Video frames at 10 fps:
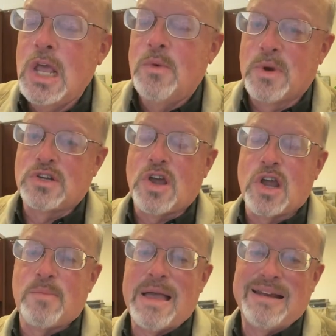We're going to talk
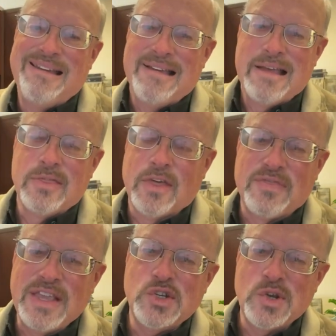about the
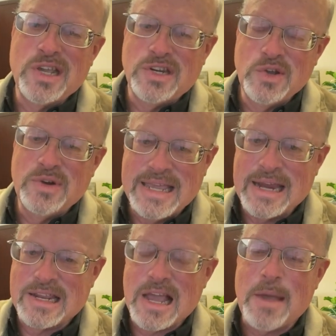things you can do to
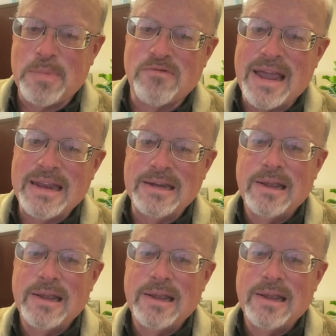get copyright